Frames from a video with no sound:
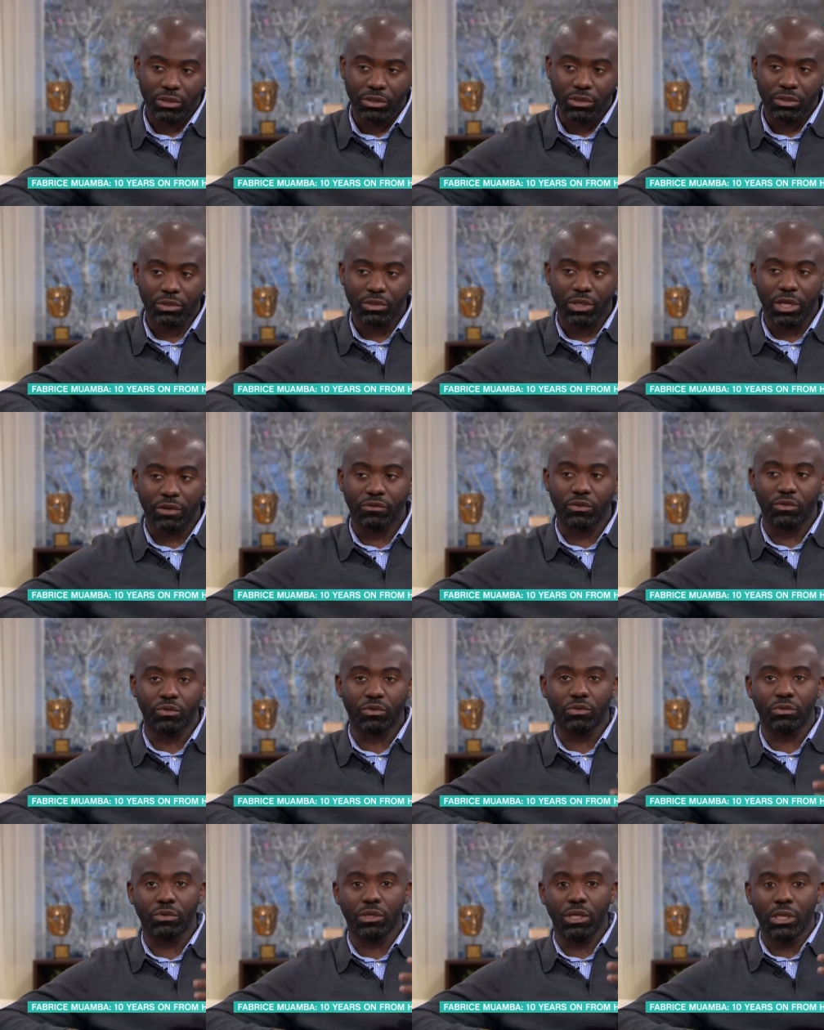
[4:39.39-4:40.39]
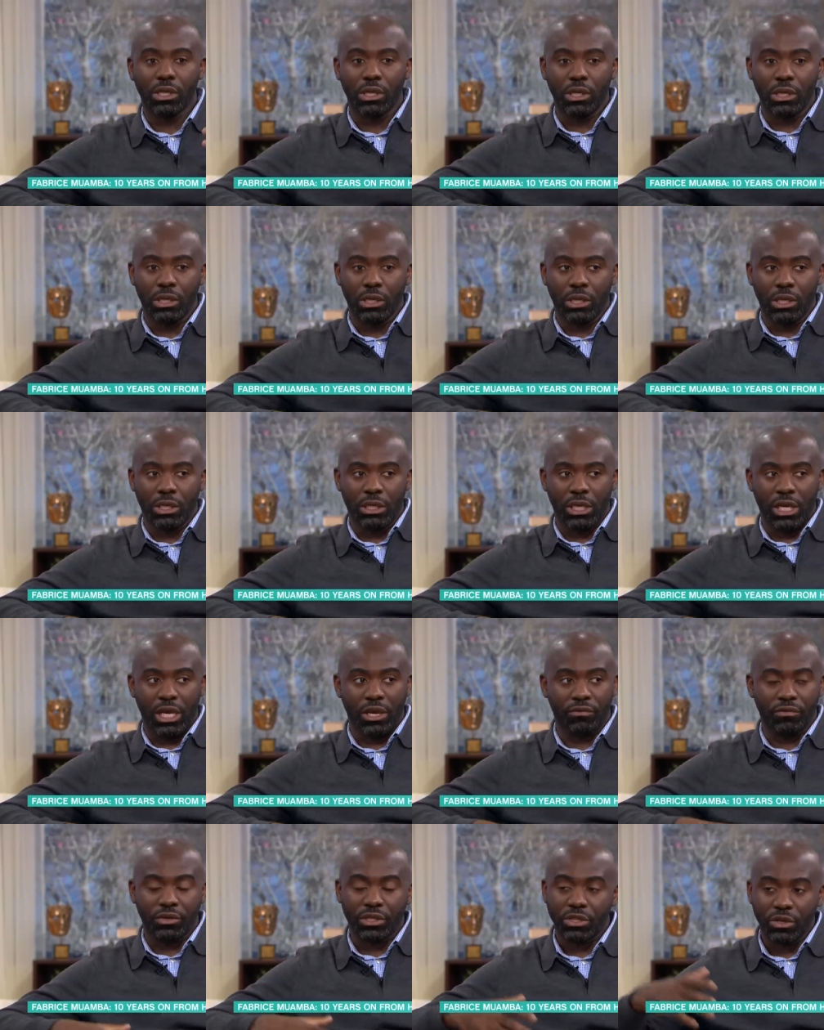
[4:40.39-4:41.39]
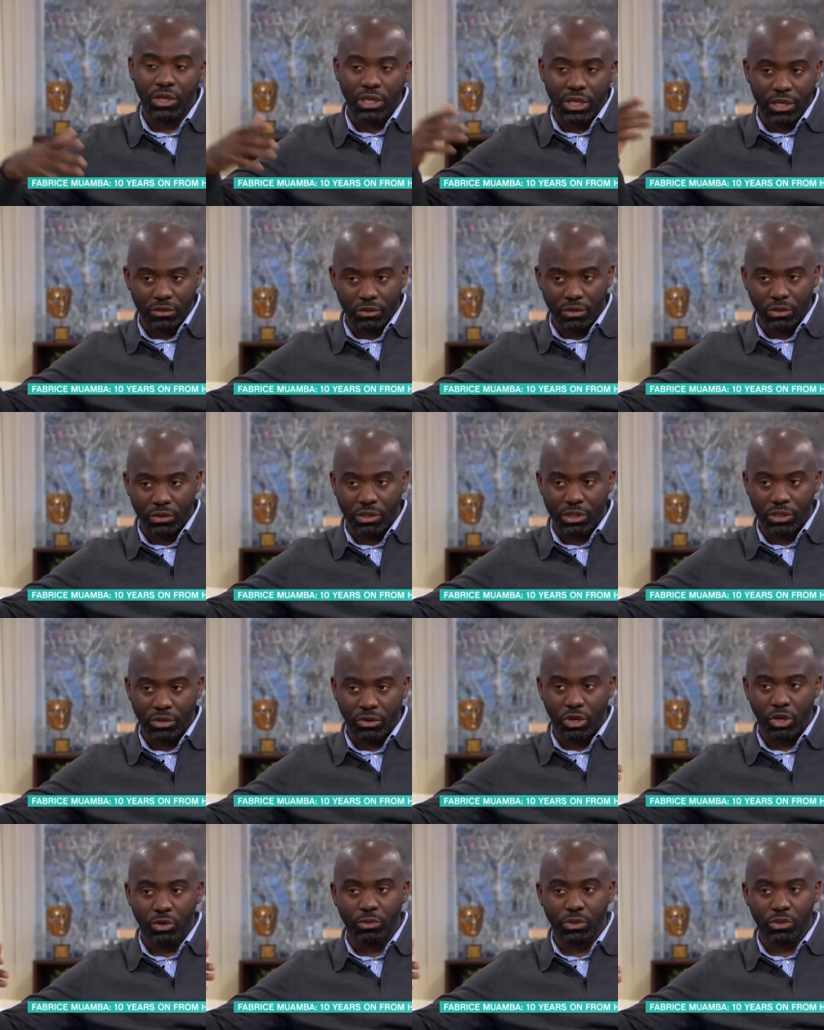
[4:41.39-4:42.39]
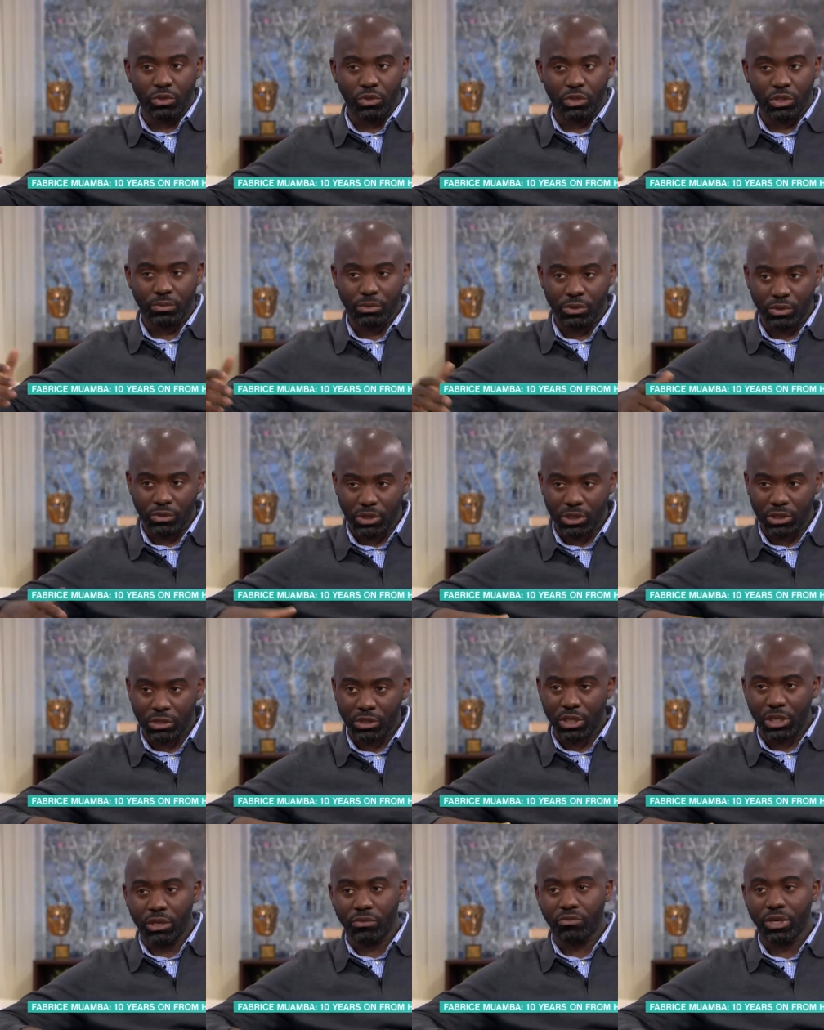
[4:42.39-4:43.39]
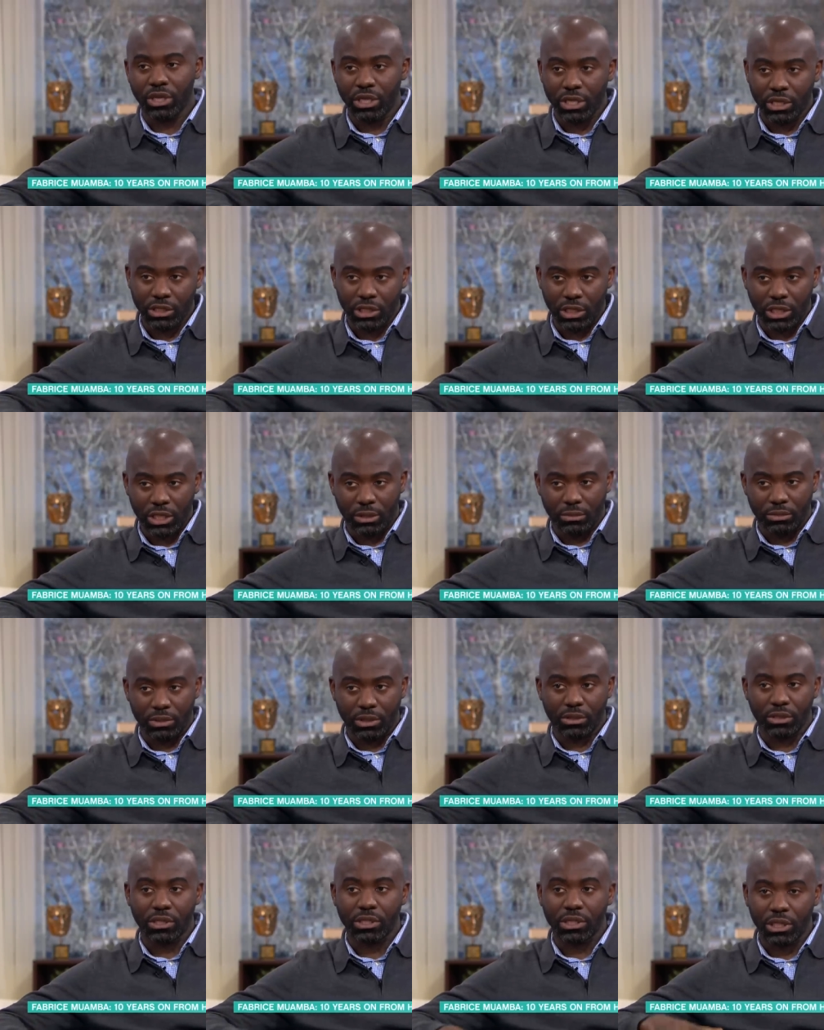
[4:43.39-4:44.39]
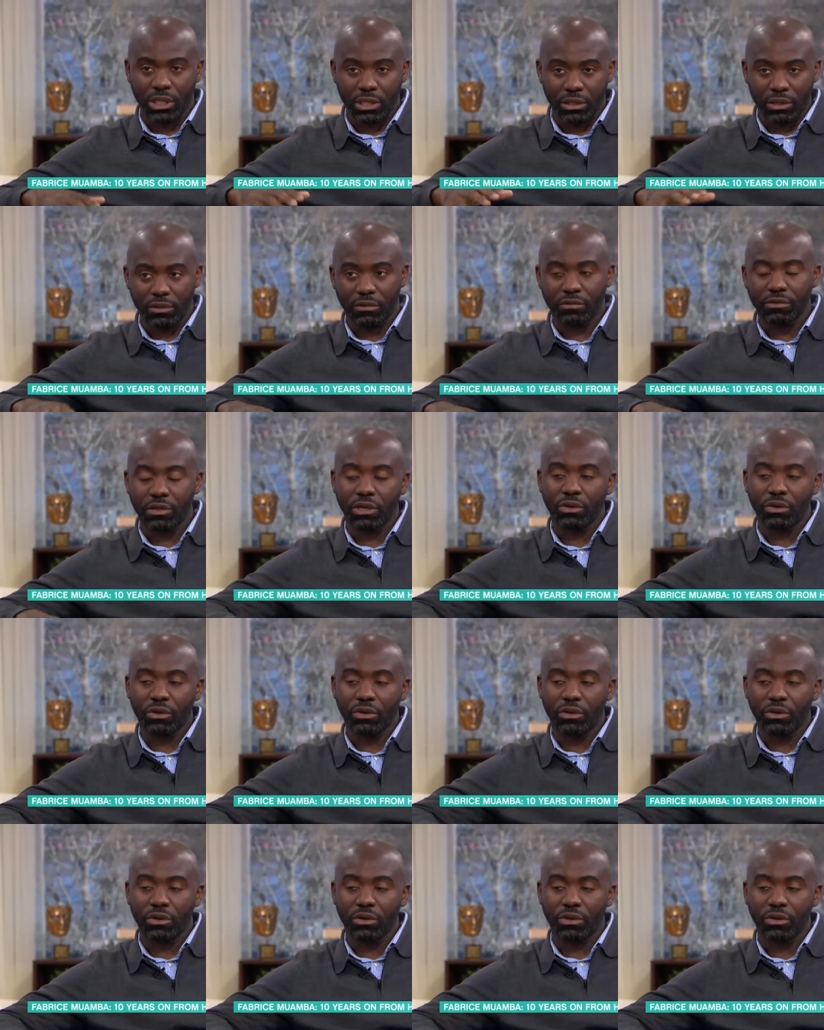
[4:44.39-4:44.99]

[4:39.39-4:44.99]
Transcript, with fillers: Yeah. I have to every single year I have to go to Hamilton Hospital just to get a regular checkup, just to see if they're